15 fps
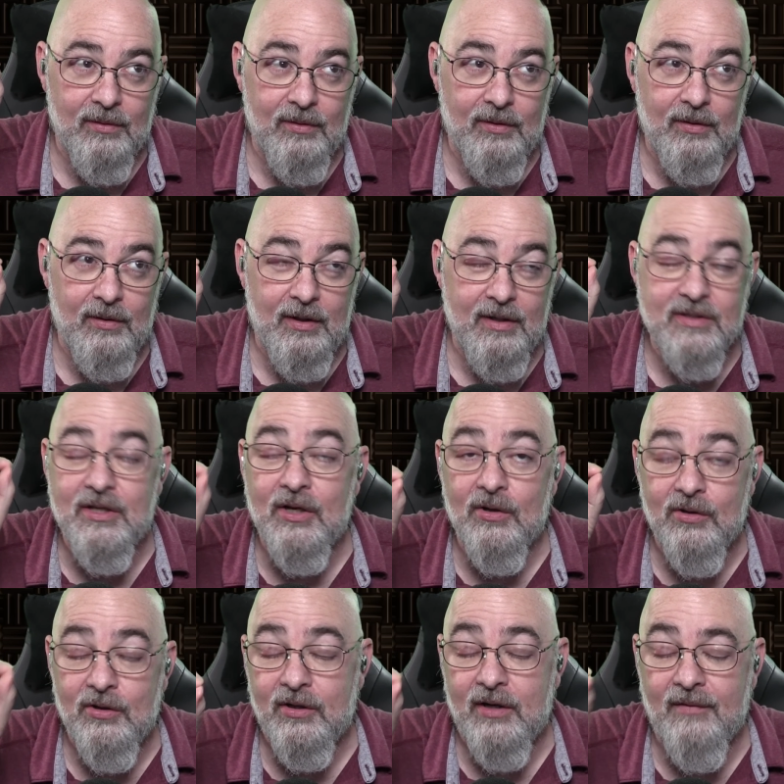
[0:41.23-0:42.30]
Is there
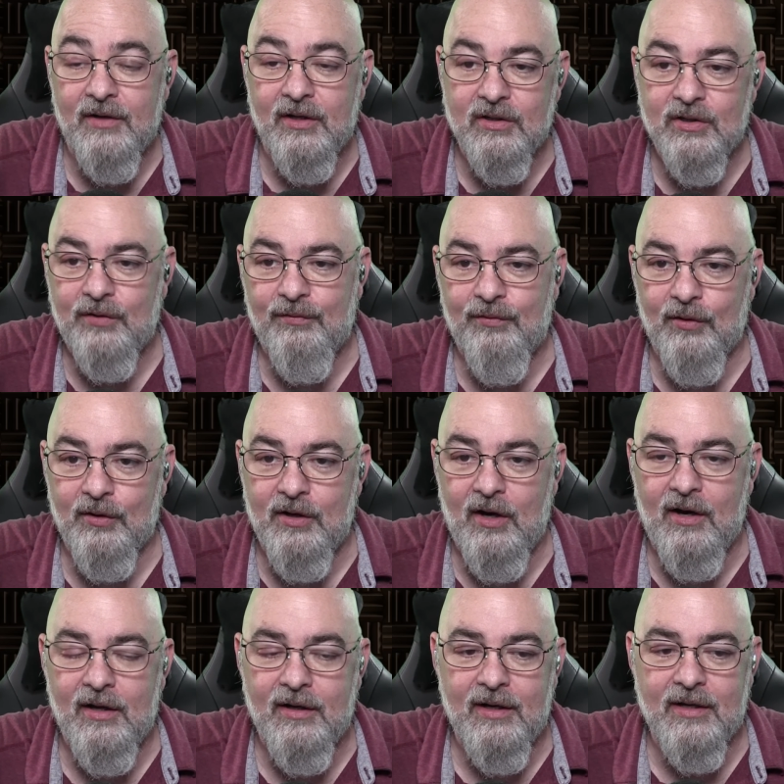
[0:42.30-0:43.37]
good evidence for
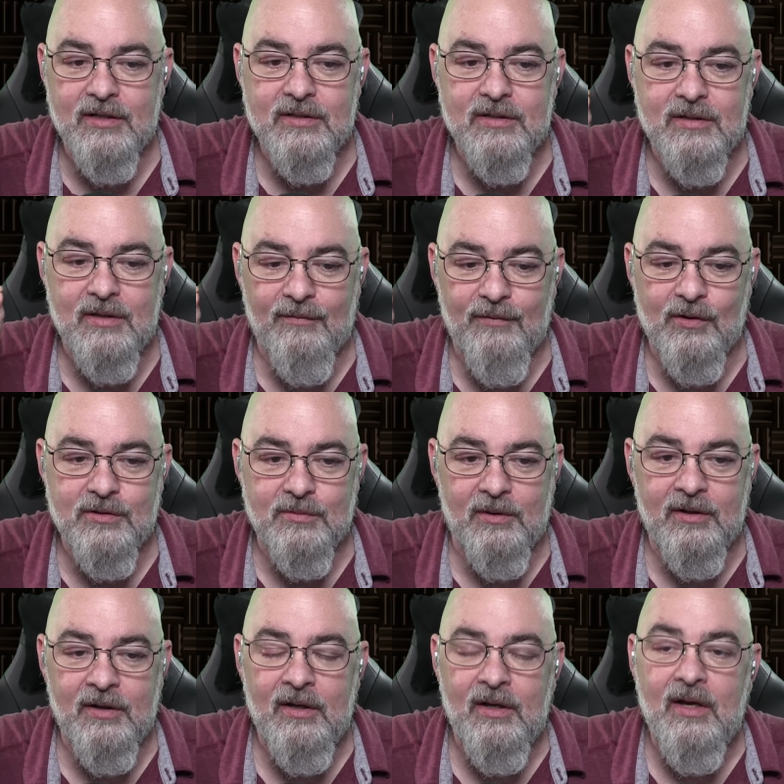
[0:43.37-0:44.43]
God as the first
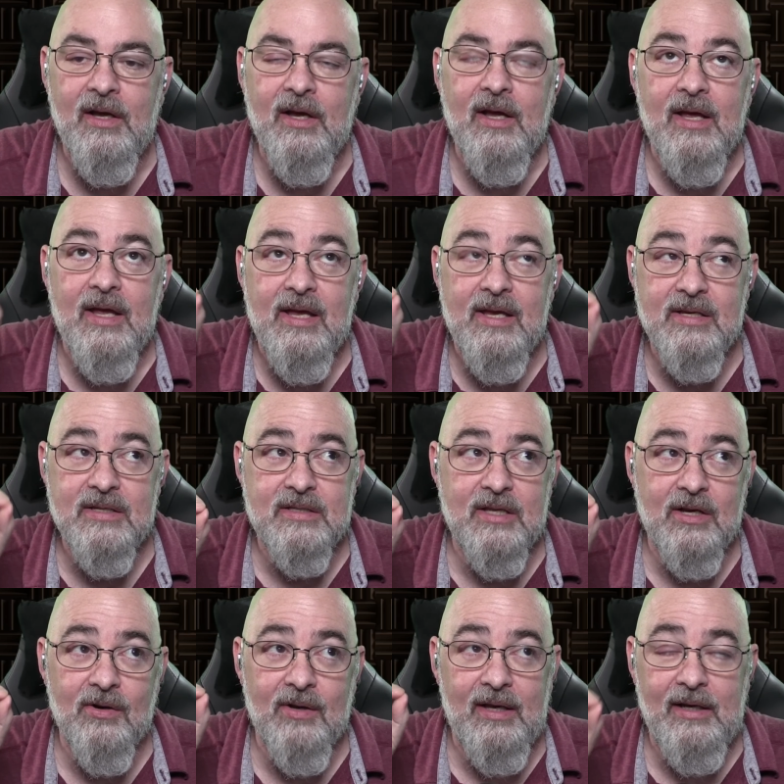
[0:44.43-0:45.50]
one? Is
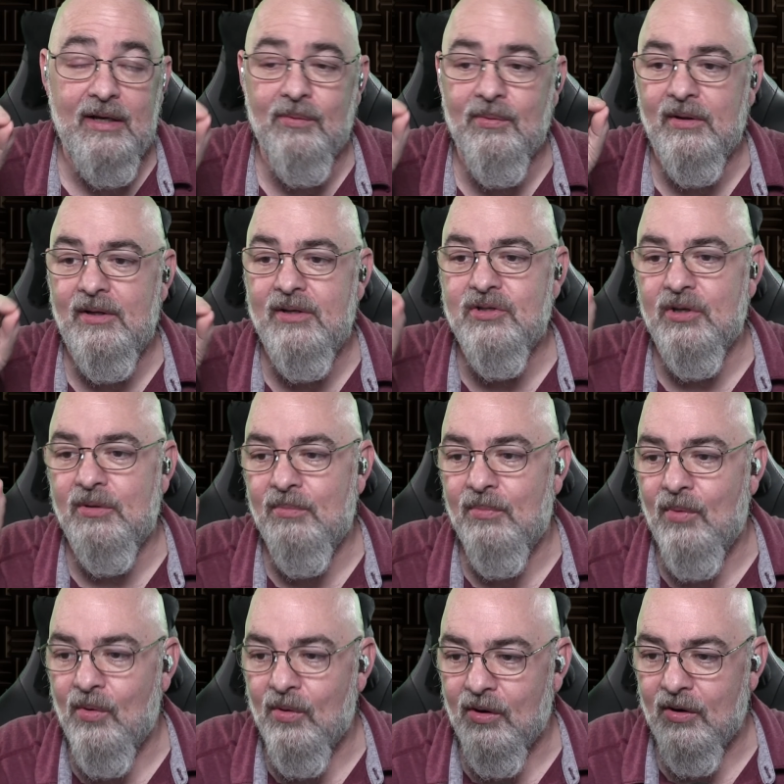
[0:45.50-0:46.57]
there any religion
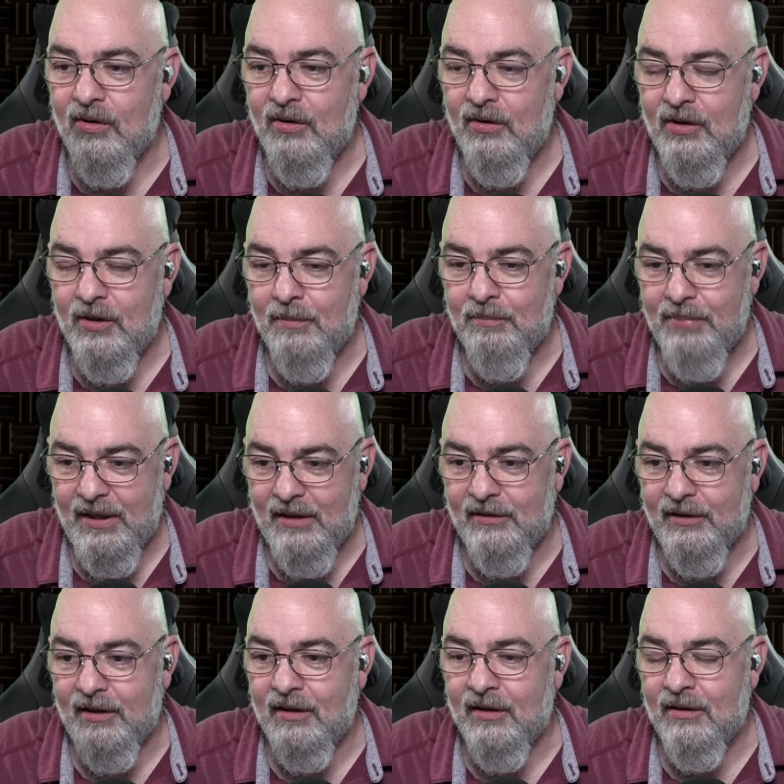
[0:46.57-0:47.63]
more
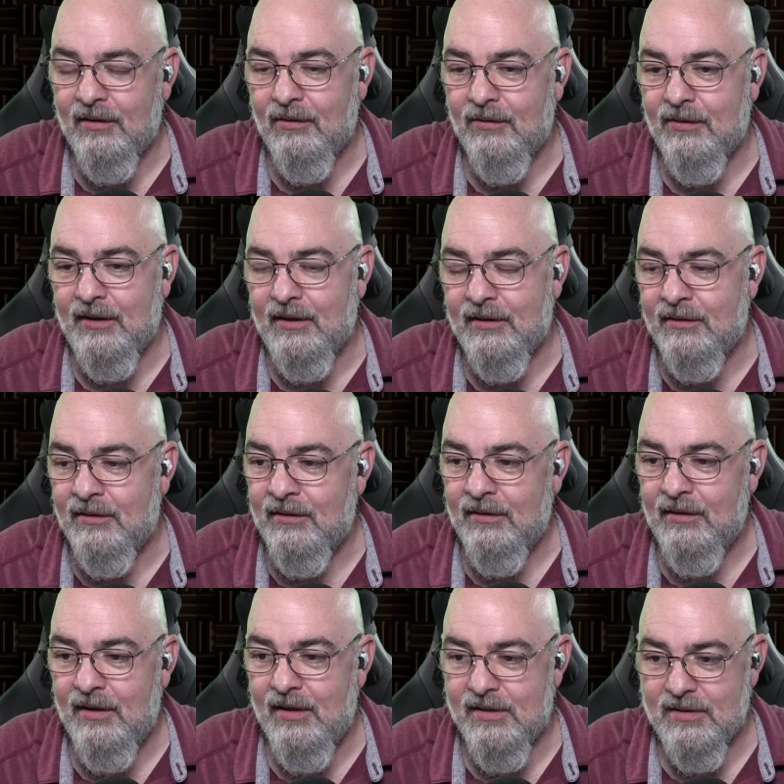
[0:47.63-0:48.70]
compelling than
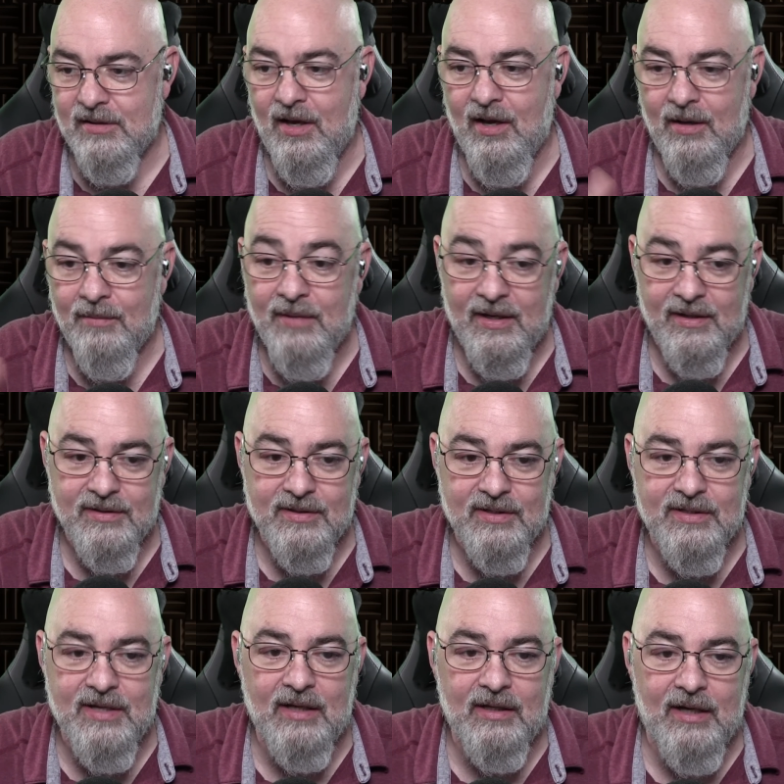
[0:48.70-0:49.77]
Islam as the
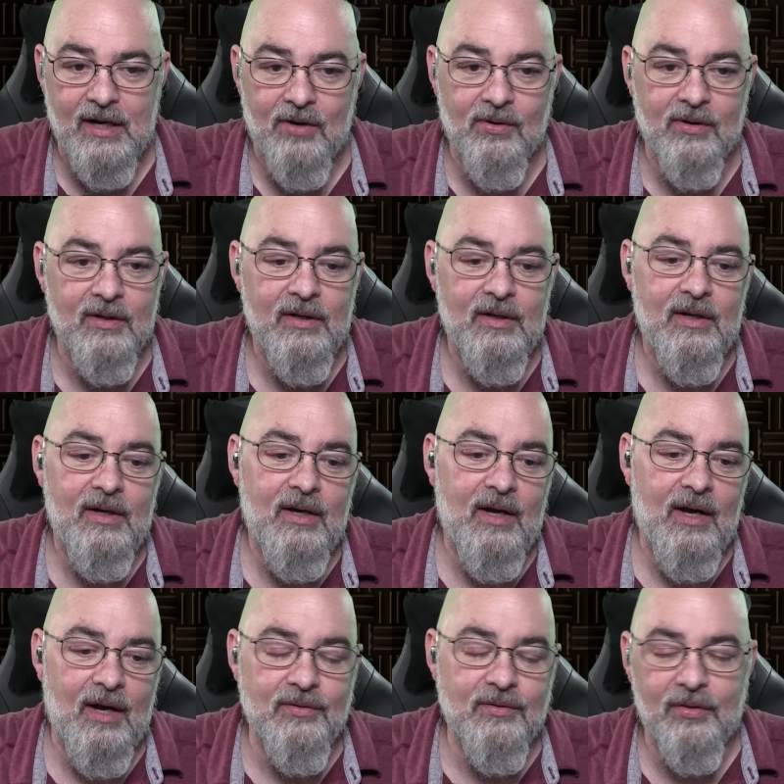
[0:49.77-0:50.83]
second hour?
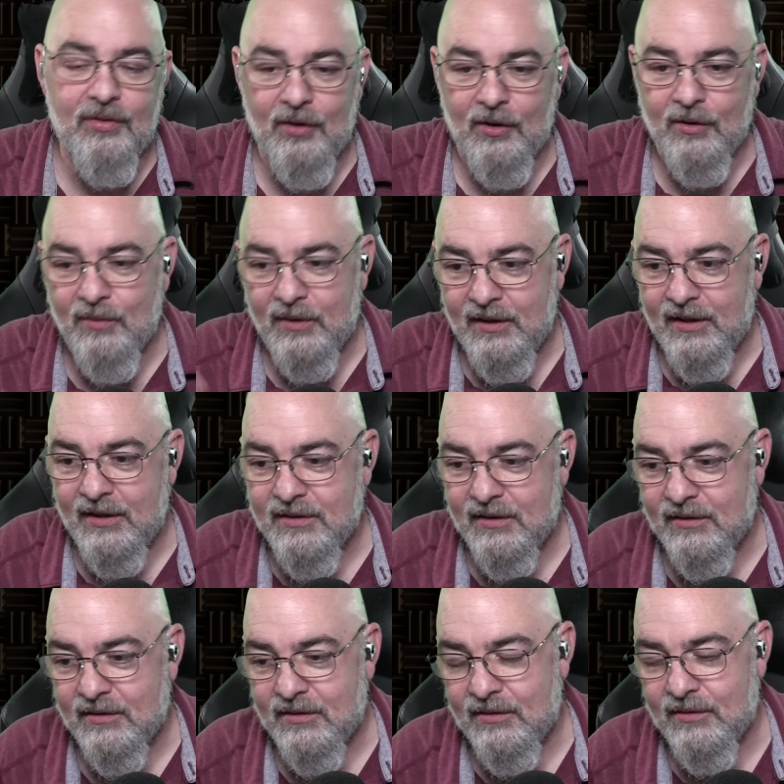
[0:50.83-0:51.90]
And the third one gets
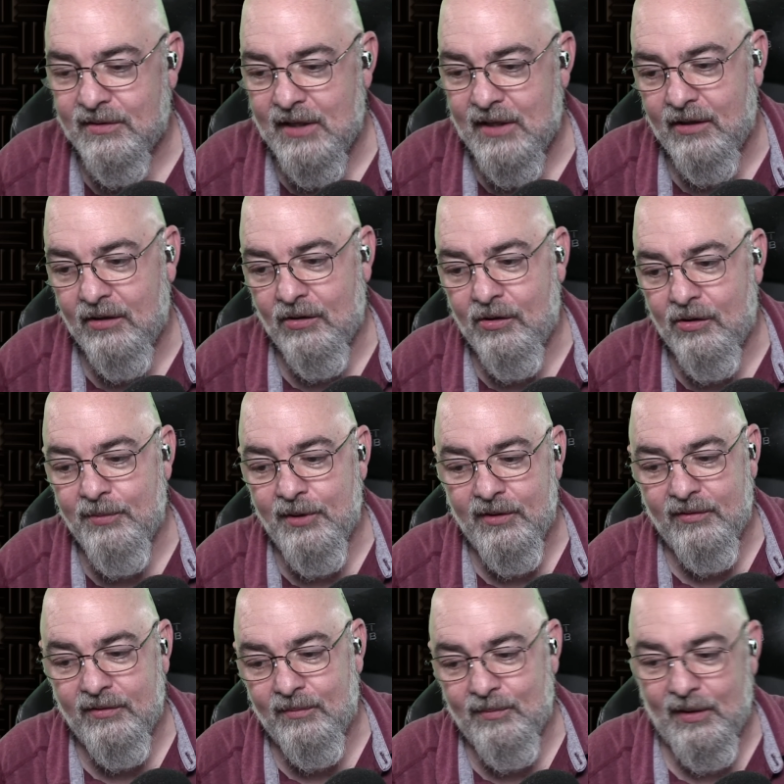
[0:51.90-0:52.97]
into secular
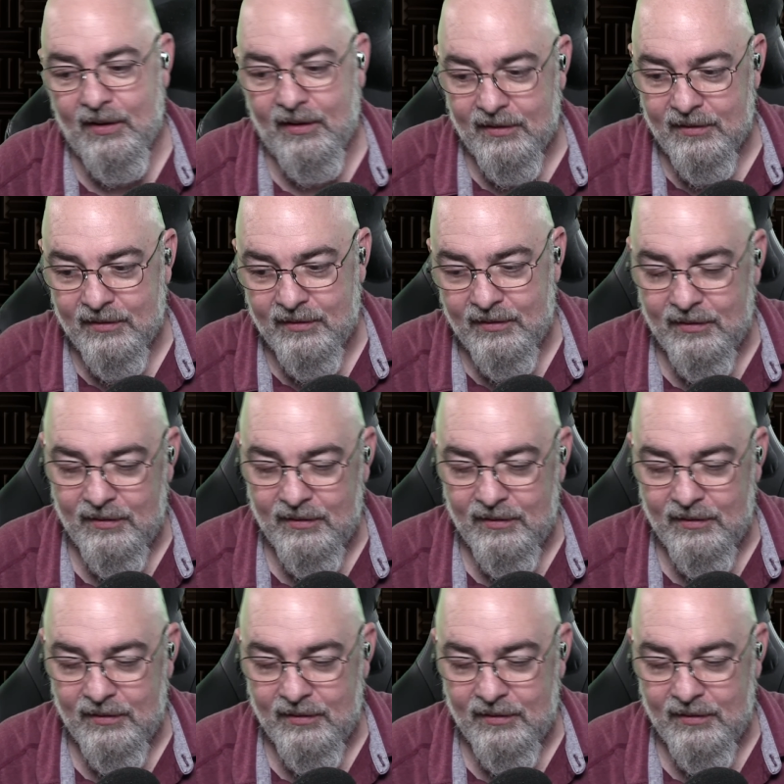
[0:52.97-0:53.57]
humanism and